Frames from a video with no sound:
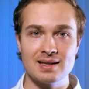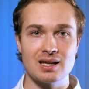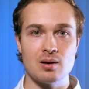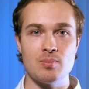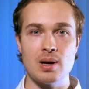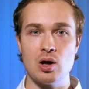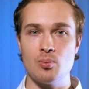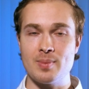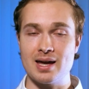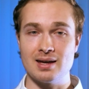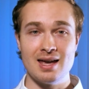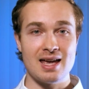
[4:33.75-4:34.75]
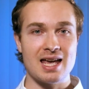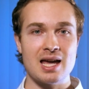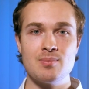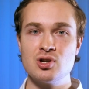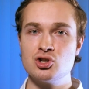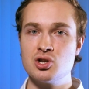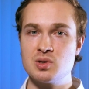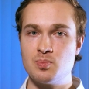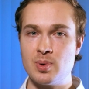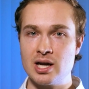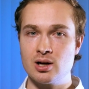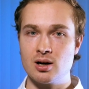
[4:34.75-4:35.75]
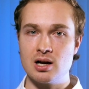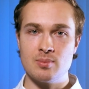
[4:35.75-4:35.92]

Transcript: It can help make images bigger,